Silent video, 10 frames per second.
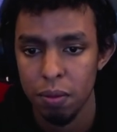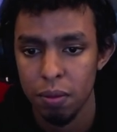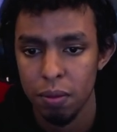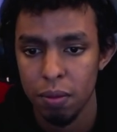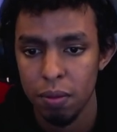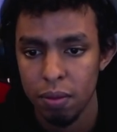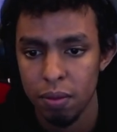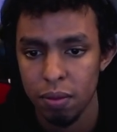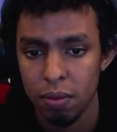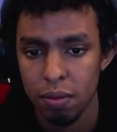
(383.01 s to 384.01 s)

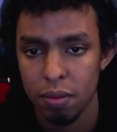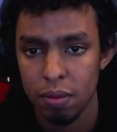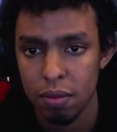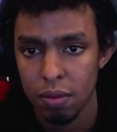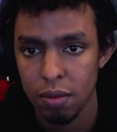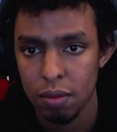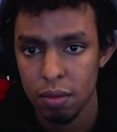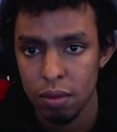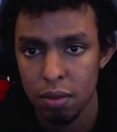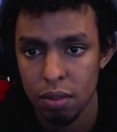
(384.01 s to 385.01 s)

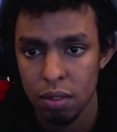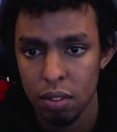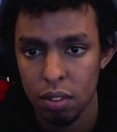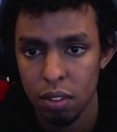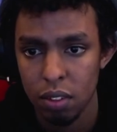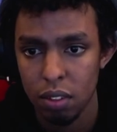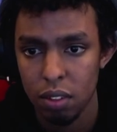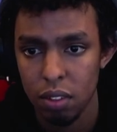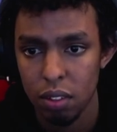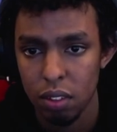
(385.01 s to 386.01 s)
Nothing is said.